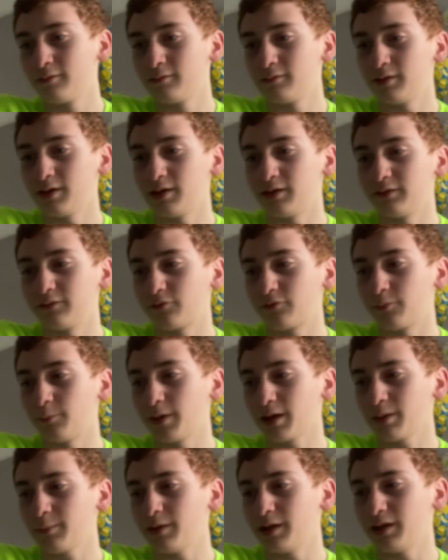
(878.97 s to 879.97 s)
And for
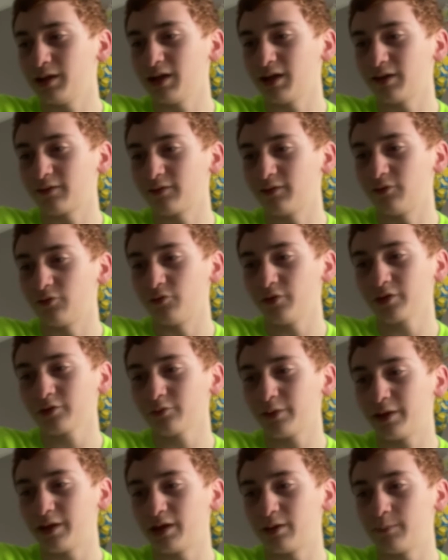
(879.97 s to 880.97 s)
Mega Man.EXE's
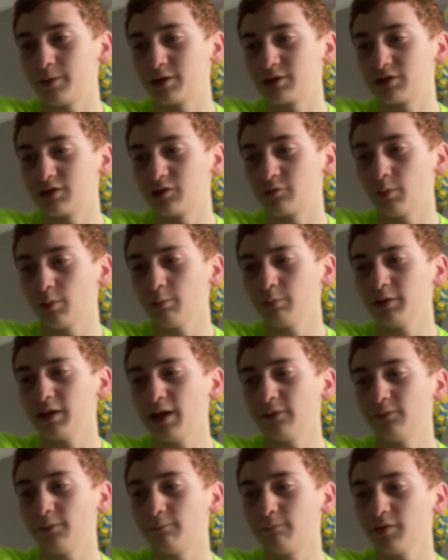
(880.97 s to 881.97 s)
victory animations, one would have
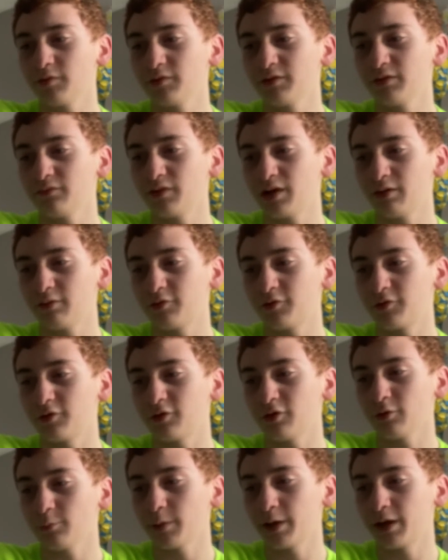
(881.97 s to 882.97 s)
him busting viruses all
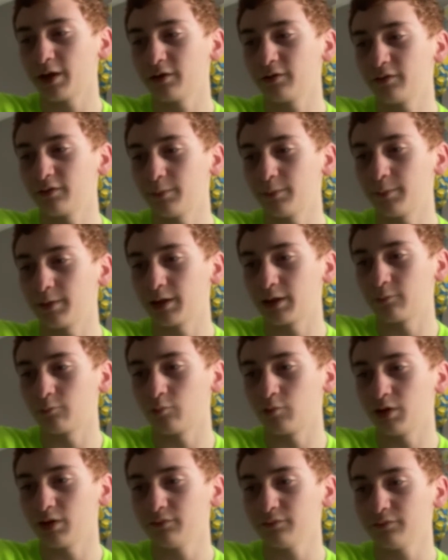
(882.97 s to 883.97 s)
around and then making
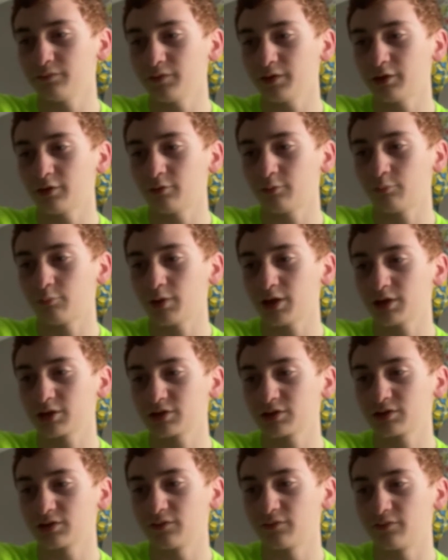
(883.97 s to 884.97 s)
one final rush
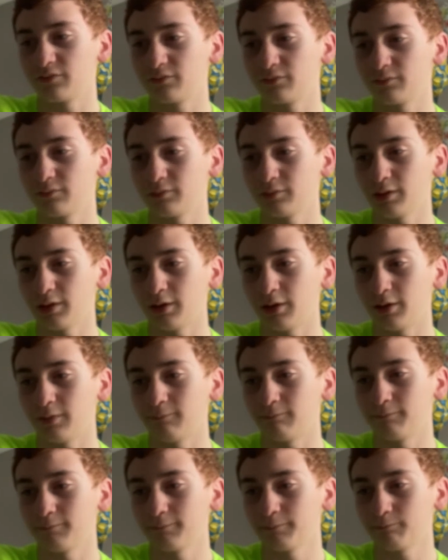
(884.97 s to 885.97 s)
to
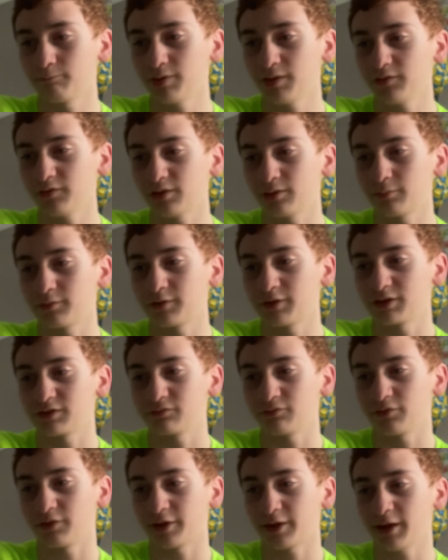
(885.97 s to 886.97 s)
busting position
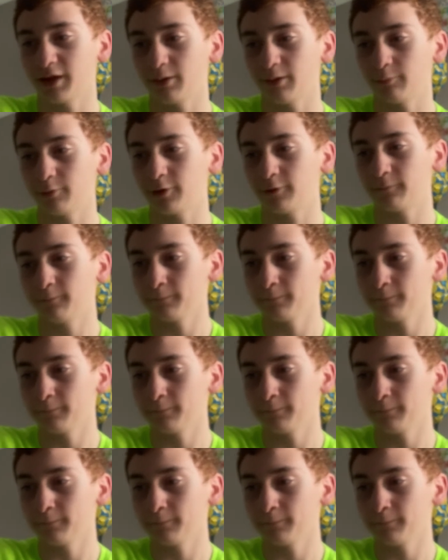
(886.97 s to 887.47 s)
for the camera.